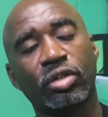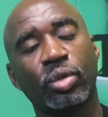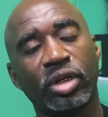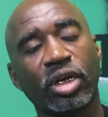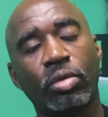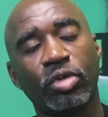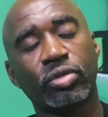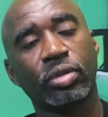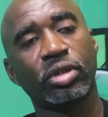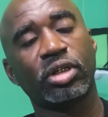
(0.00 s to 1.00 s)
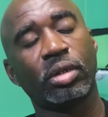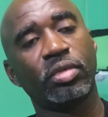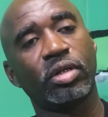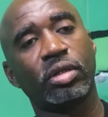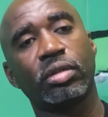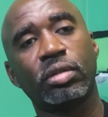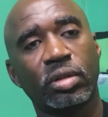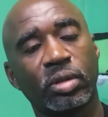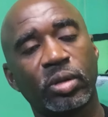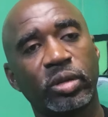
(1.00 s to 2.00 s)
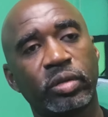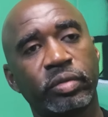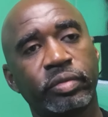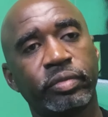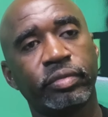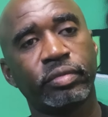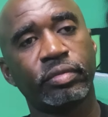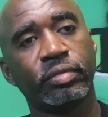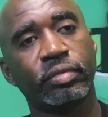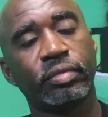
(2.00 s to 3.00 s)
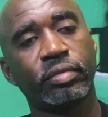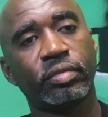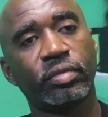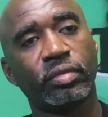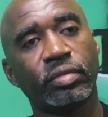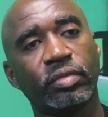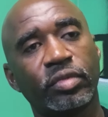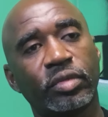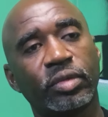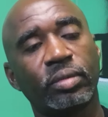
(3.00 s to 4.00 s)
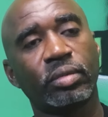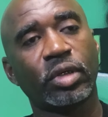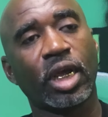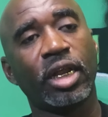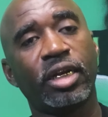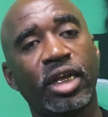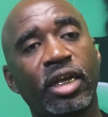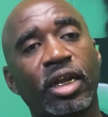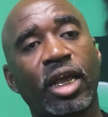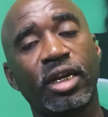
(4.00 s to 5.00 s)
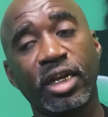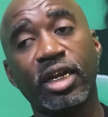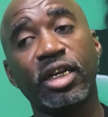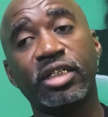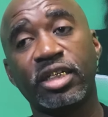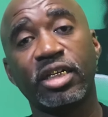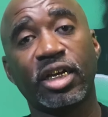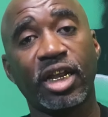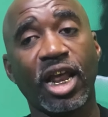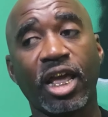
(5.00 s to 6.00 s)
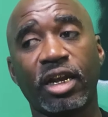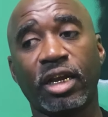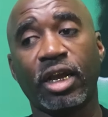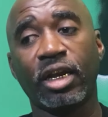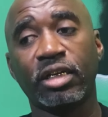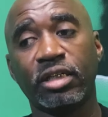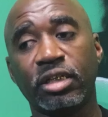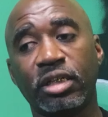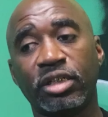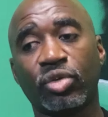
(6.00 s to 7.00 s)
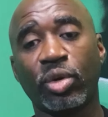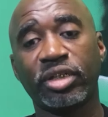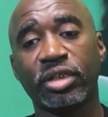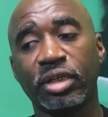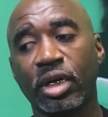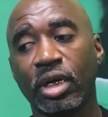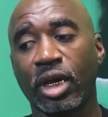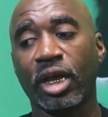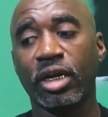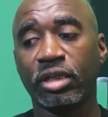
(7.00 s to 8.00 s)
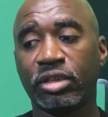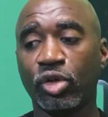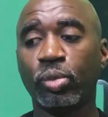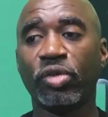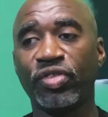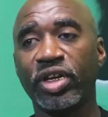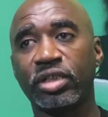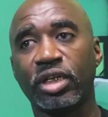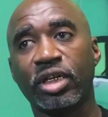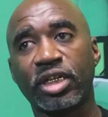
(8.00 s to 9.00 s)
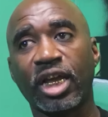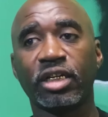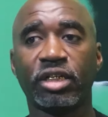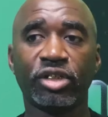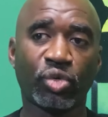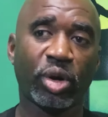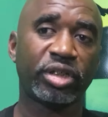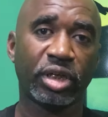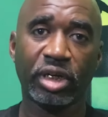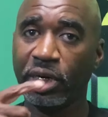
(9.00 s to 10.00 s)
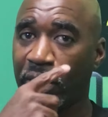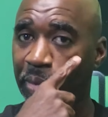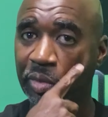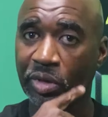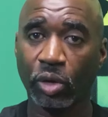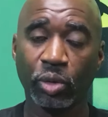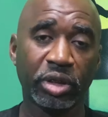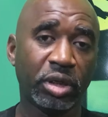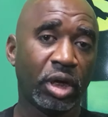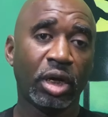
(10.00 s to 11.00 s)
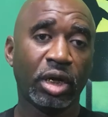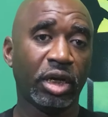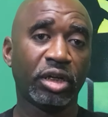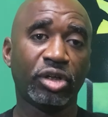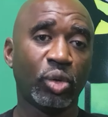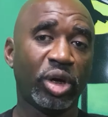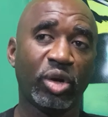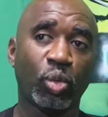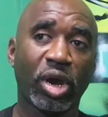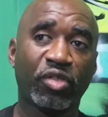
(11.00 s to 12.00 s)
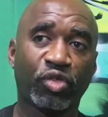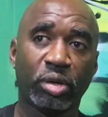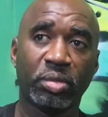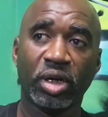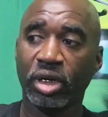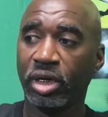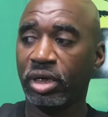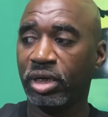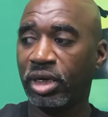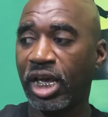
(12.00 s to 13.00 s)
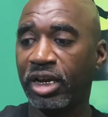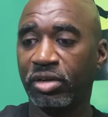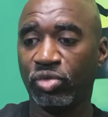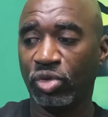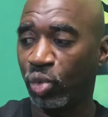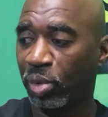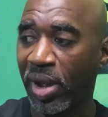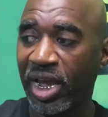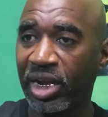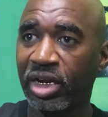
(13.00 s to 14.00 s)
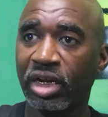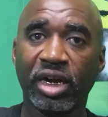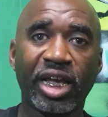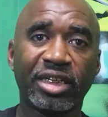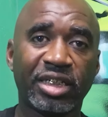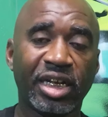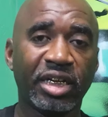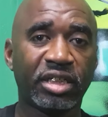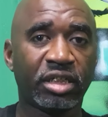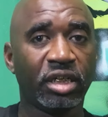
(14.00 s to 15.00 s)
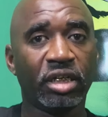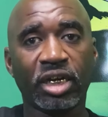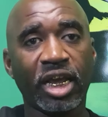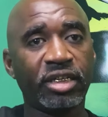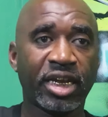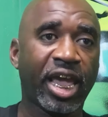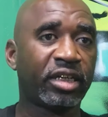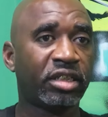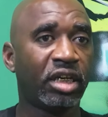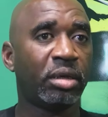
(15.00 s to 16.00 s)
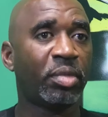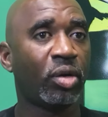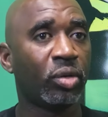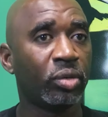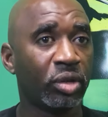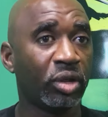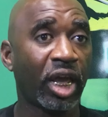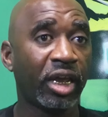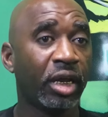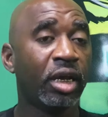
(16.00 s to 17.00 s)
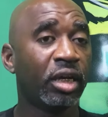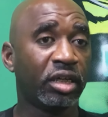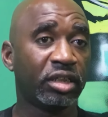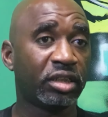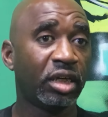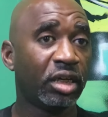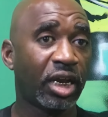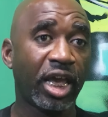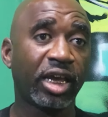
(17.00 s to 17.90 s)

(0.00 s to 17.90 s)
Yeah, 20, almost 27 years. Right. So even with five years supervision. And then, and then he still get out and the discretion and the supervision is at the discretion of them. So he, he could do anywhere from that the remaining of that sentence to they tack some on you right, they because right.